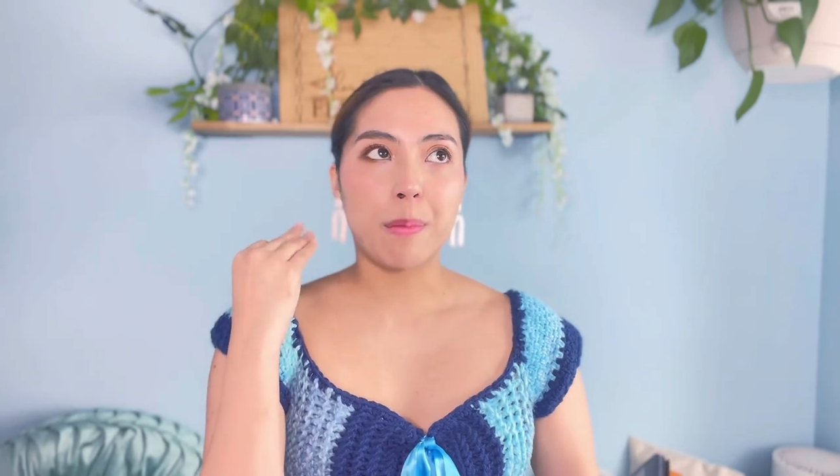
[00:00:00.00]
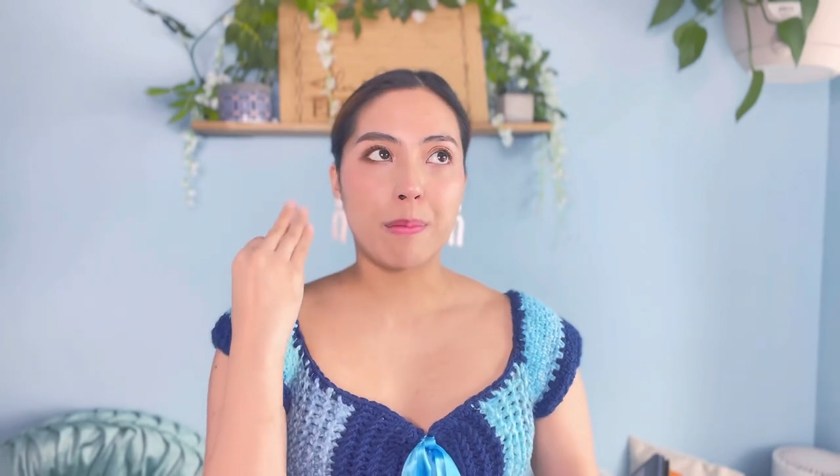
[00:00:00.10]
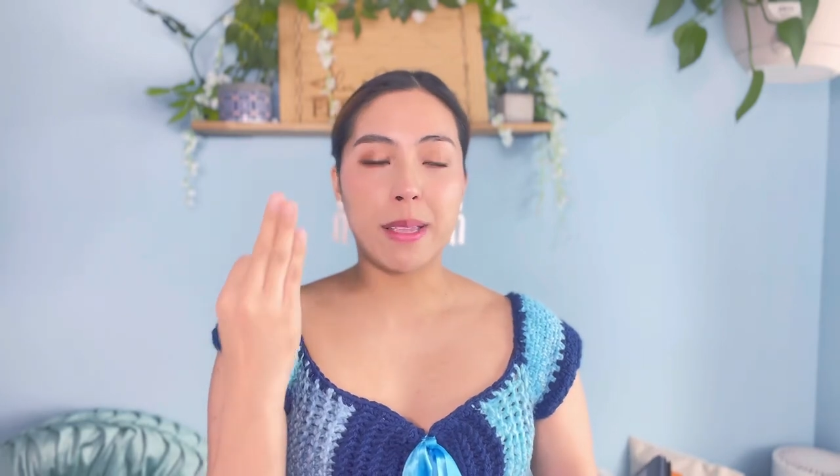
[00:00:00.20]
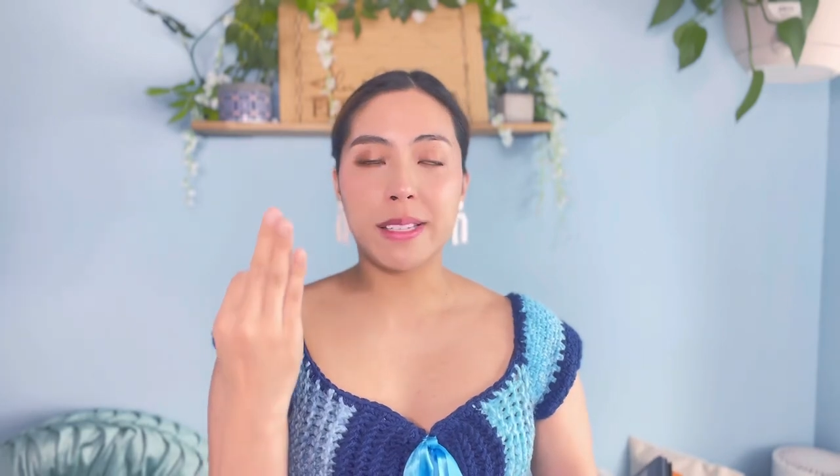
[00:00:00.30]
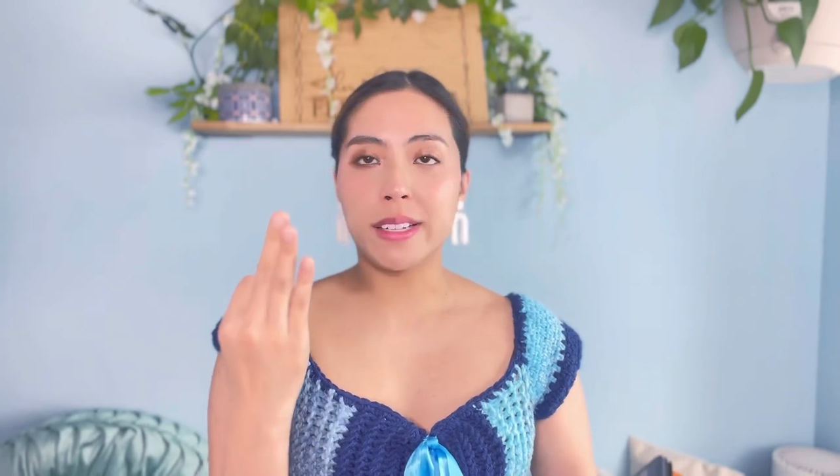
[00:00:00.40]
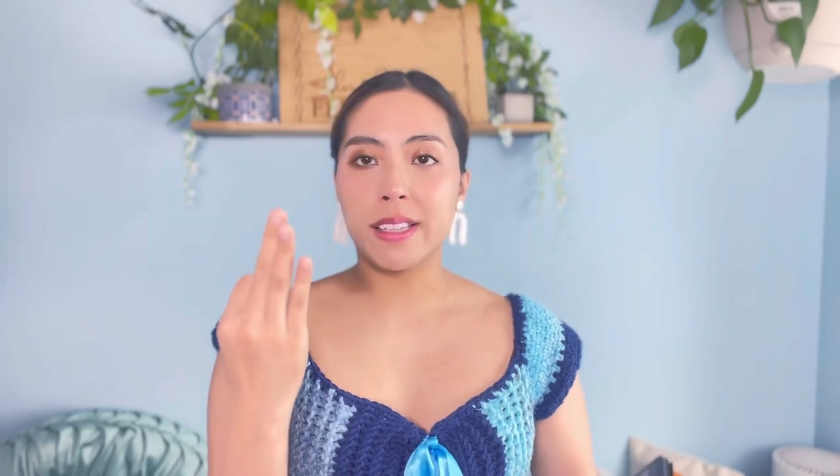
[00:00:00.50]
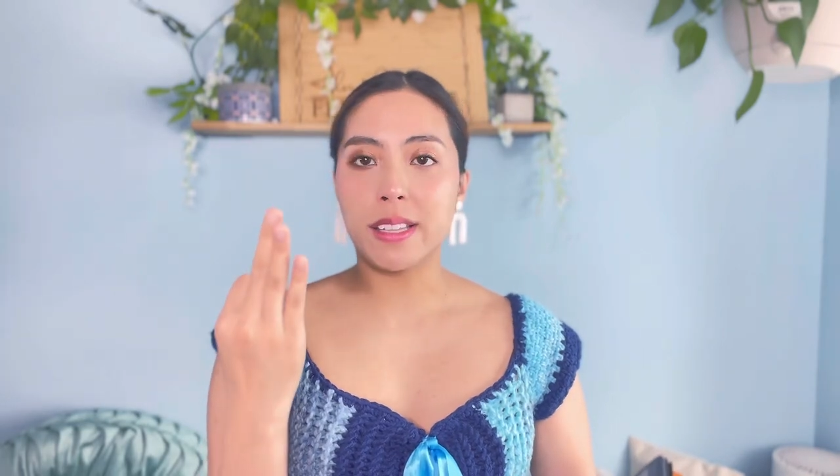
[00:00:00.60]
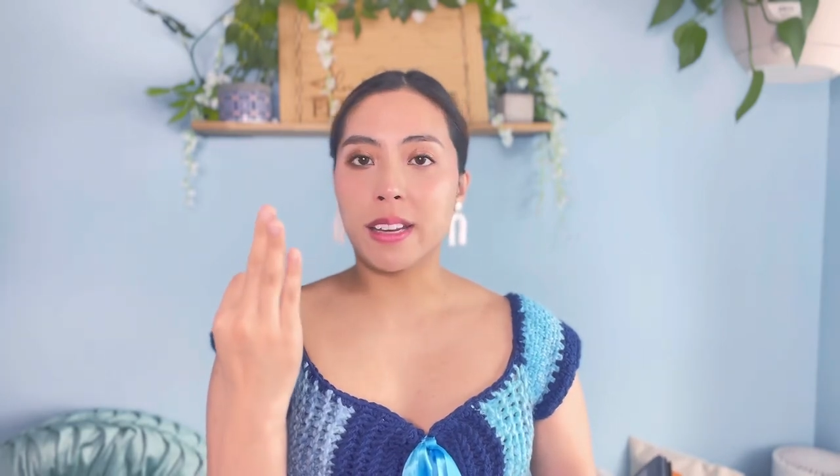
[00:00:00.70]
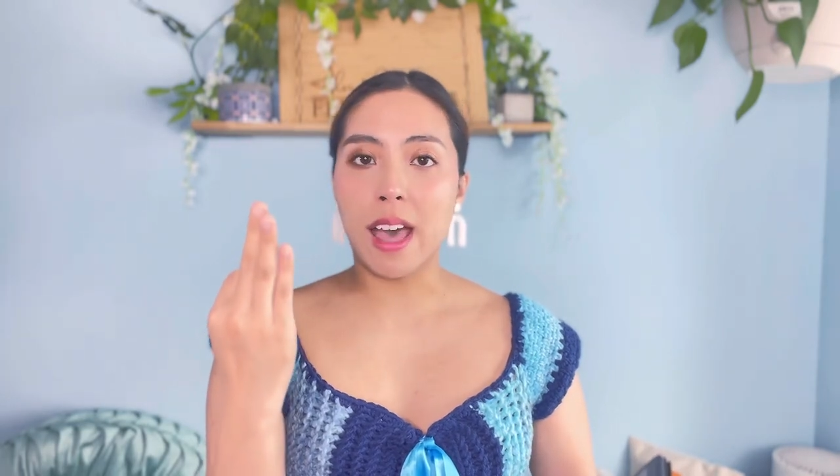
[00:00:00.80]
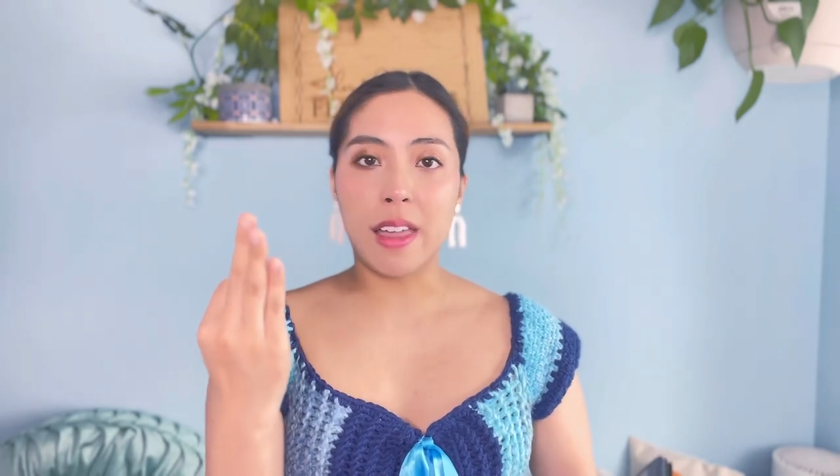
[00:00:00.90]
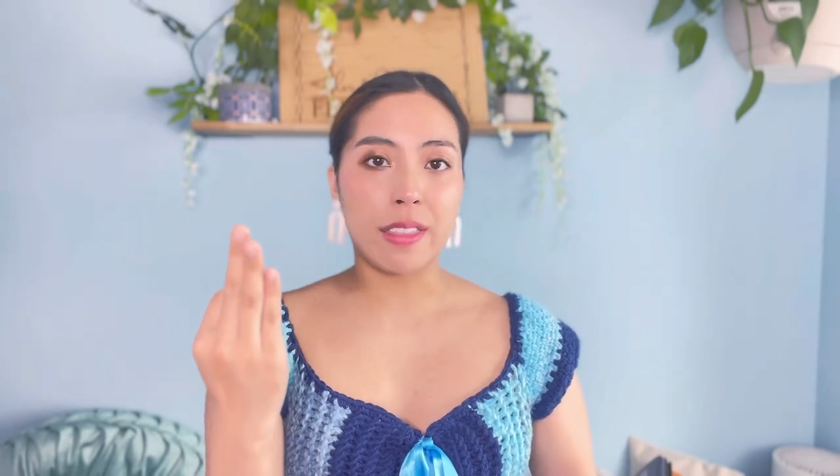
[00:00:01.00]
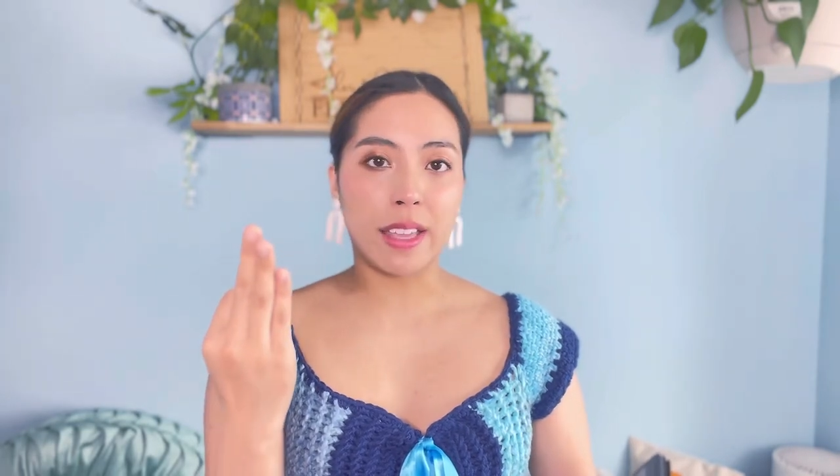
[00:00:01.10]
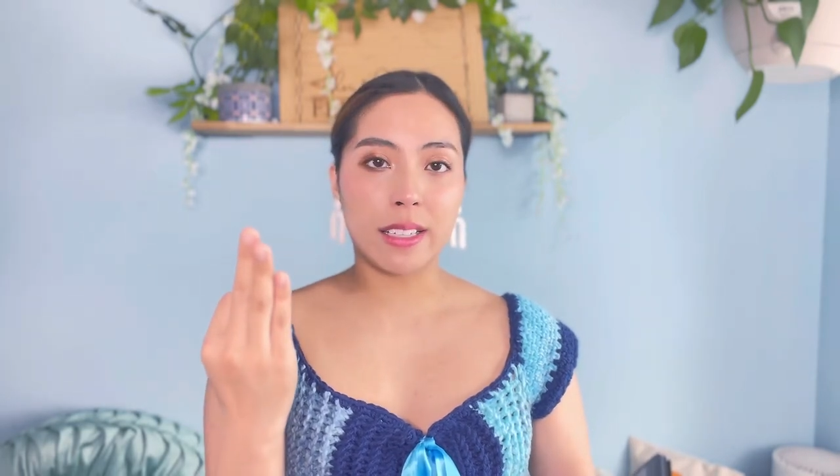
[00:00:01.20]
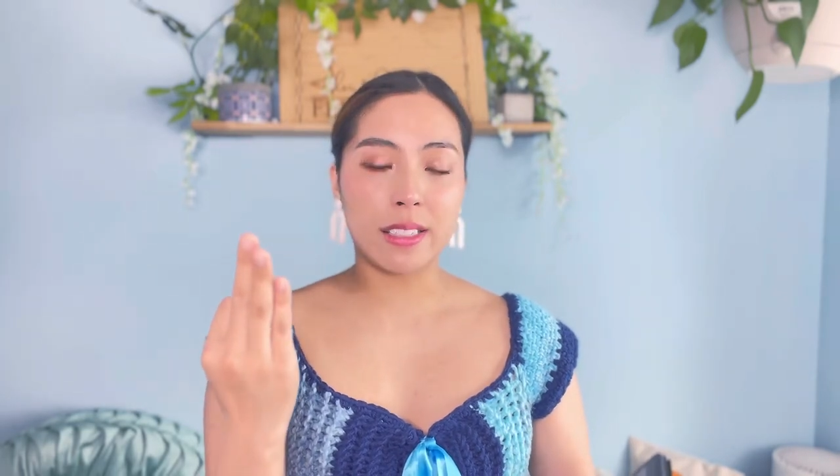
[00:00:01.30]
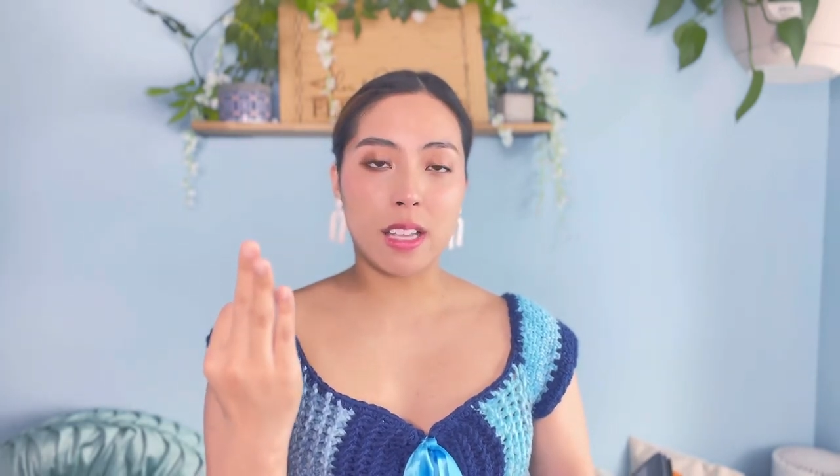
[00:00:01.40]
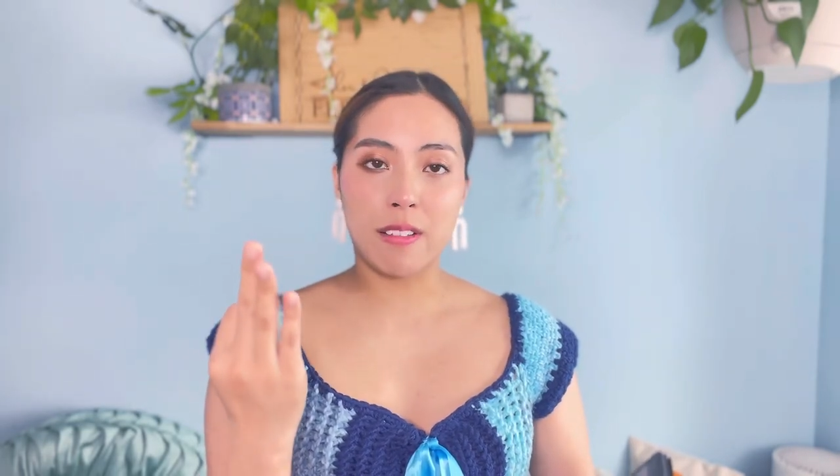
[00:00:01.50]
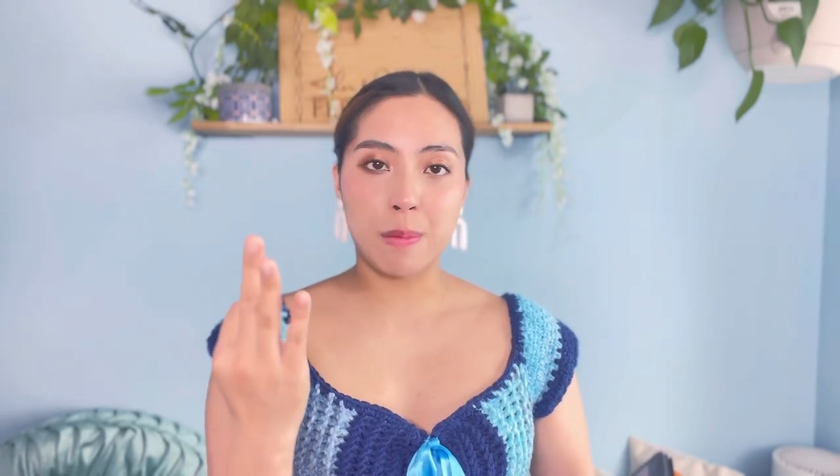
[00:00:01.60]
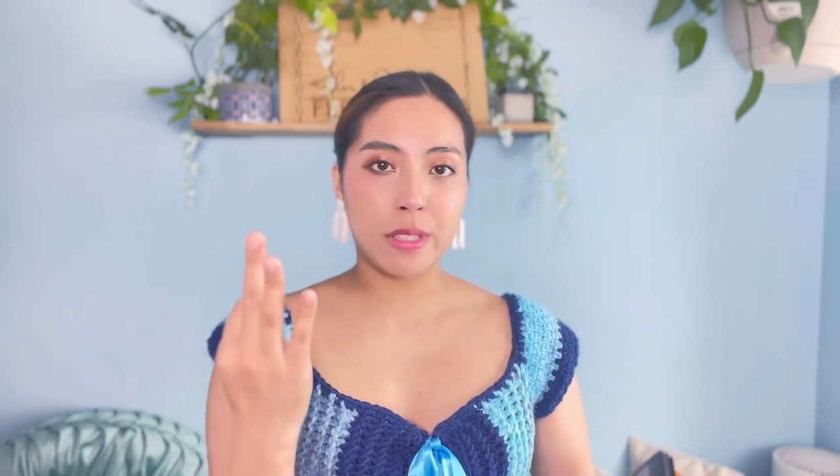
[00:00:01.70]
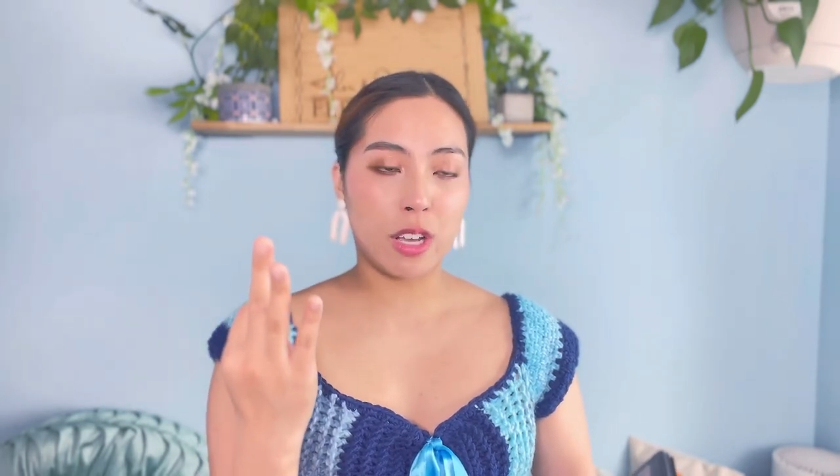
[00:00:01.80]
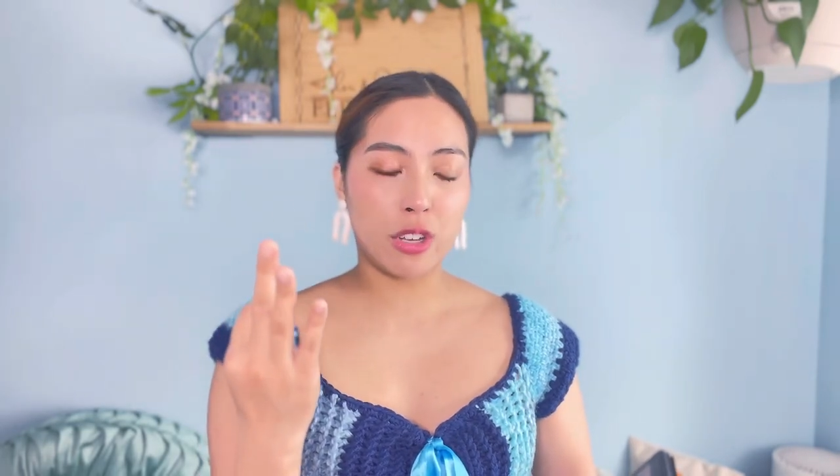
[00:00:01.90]
business and ethics of
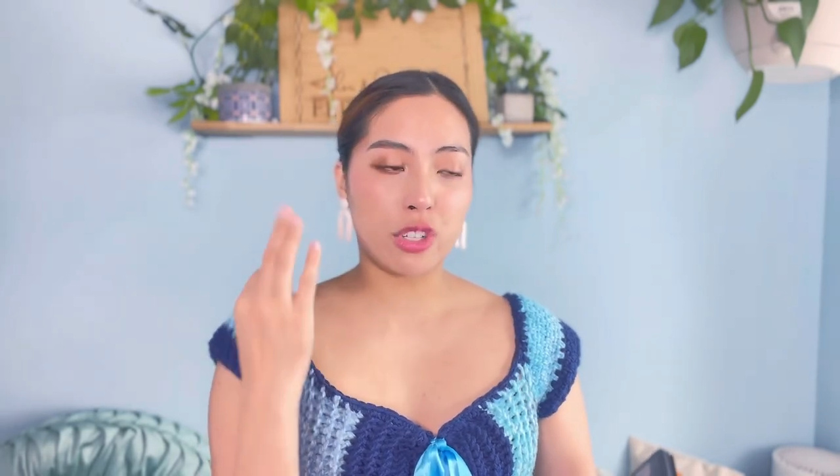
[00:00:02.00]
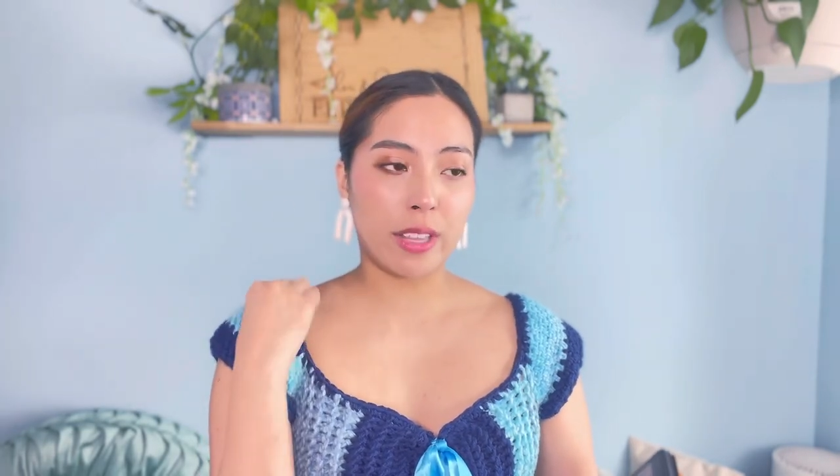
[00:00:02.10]
massage